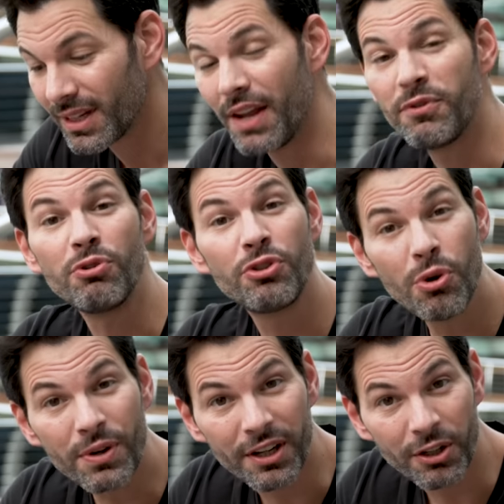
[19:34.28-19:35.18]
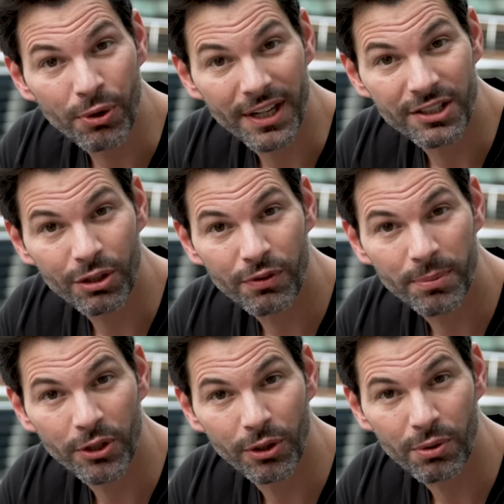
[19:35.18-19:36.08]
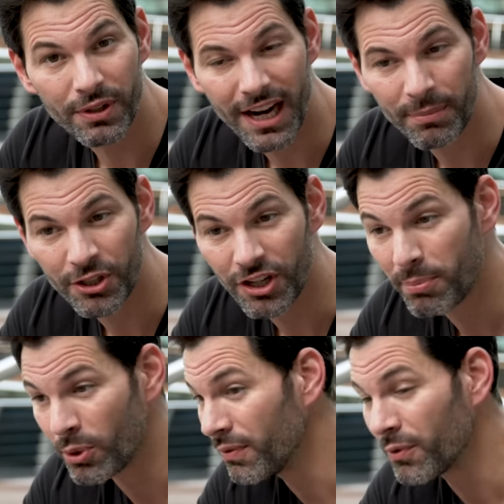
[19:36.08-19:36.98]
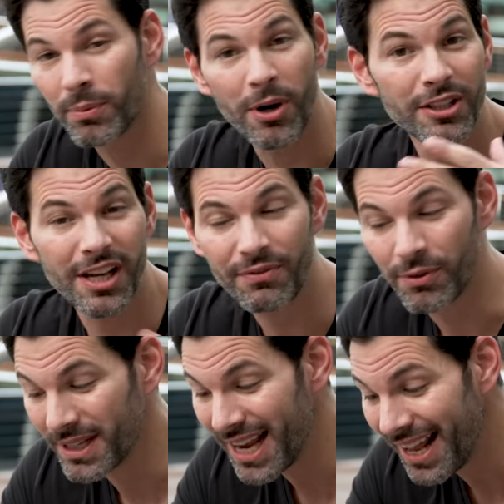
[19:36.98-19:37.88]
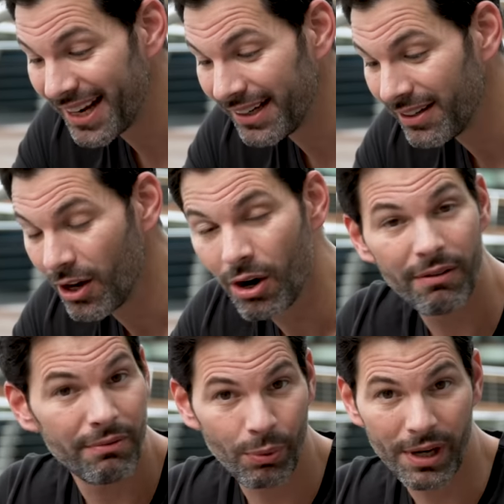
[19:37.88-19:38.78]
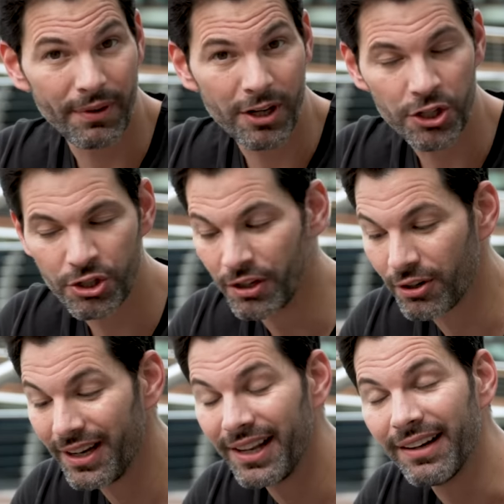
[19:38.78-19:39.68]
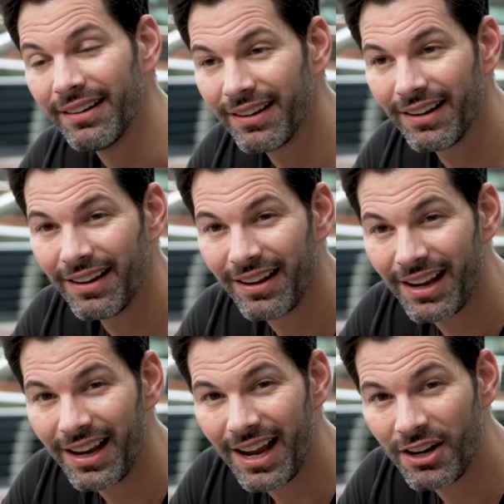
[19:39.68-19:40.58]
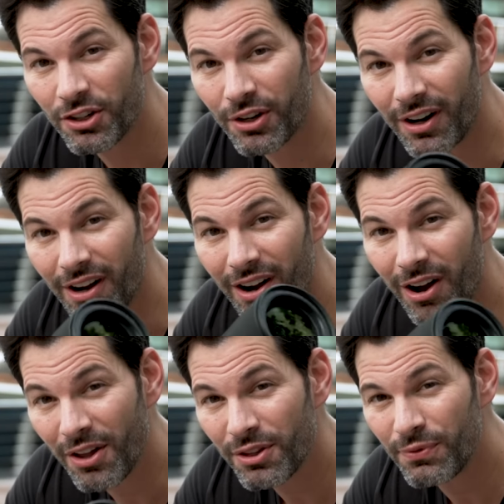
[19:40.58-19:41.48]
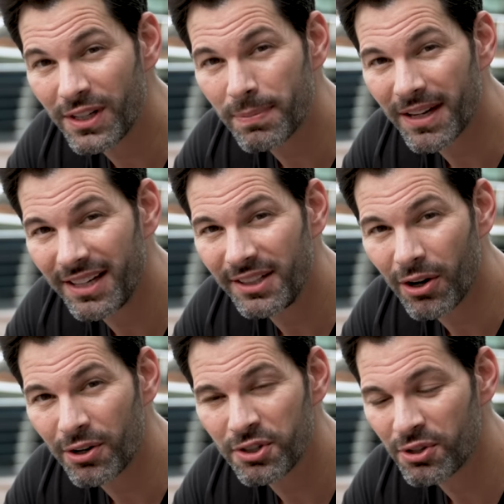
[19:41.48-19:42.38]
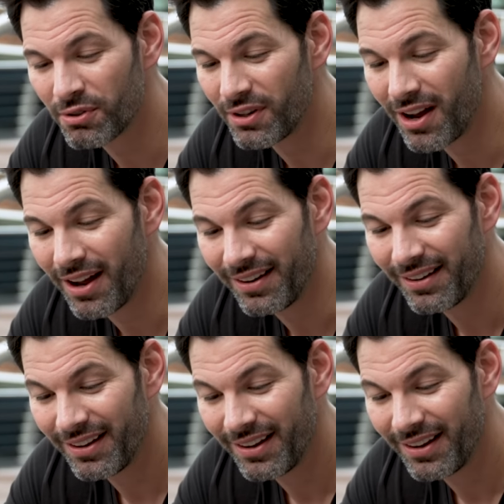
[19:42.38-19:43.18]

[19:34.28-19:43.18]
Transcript: if you do get a great deal from your local camera shop or even from online from Canon, whatever country you're in, and you're on the fence about getting the R6 or not,